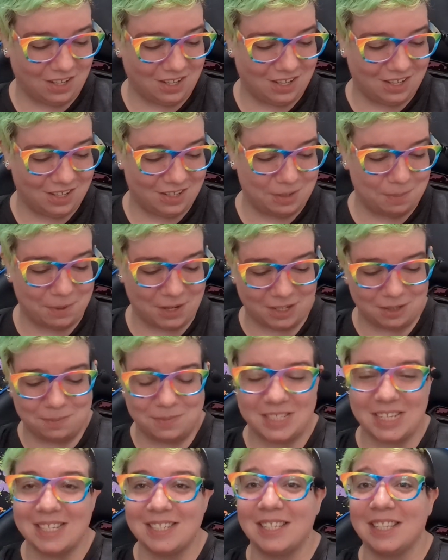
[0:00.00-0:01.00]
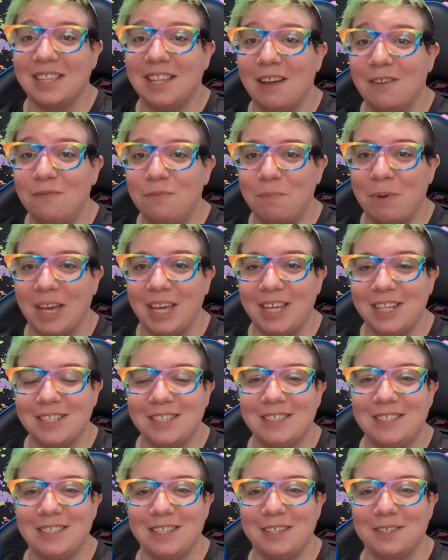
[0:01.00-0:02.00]
The bottom says Love
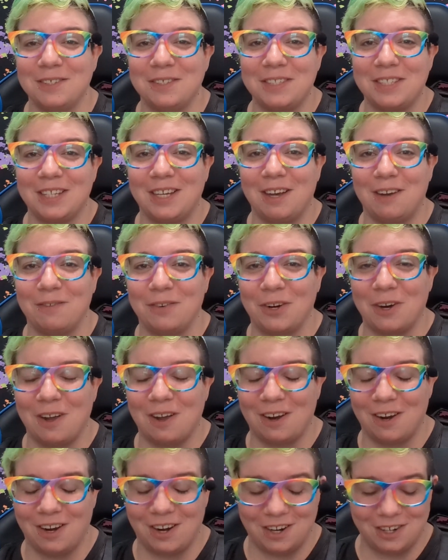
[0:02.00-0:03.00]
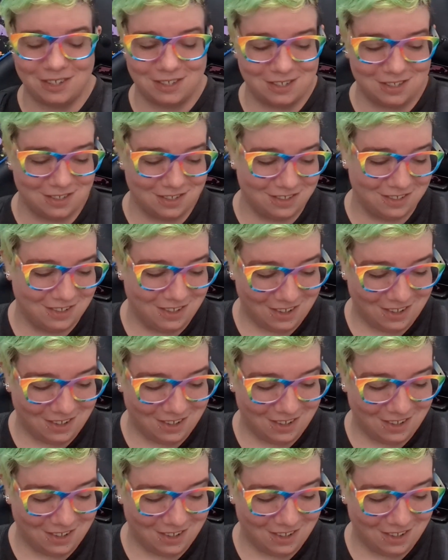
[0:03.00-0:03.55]
Bites. Here's the cover art.